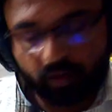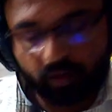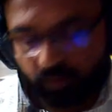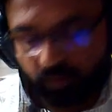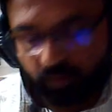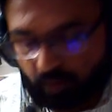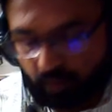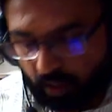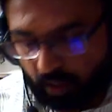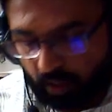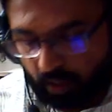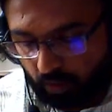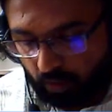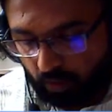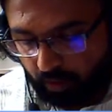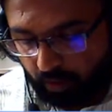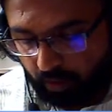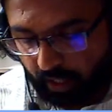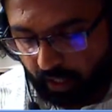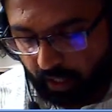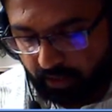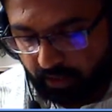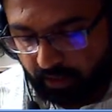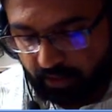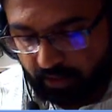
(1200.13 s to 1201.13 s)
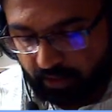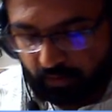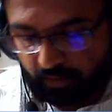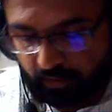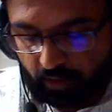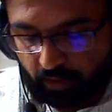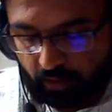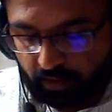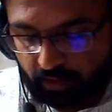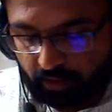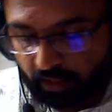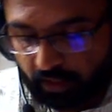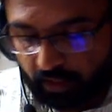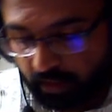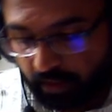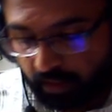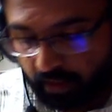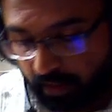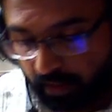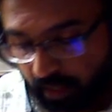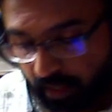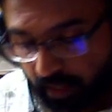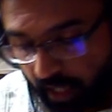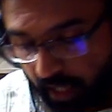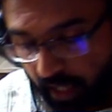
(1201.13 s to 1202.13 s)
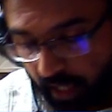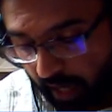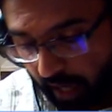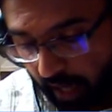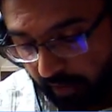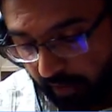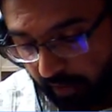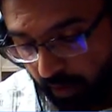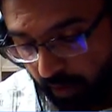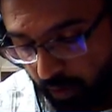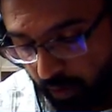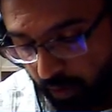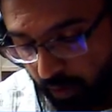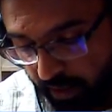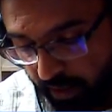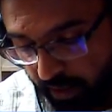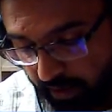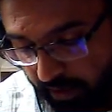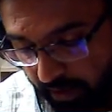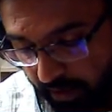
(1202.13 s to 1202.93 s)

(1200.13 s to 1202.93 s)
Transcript: how gaseous fuels are having low density.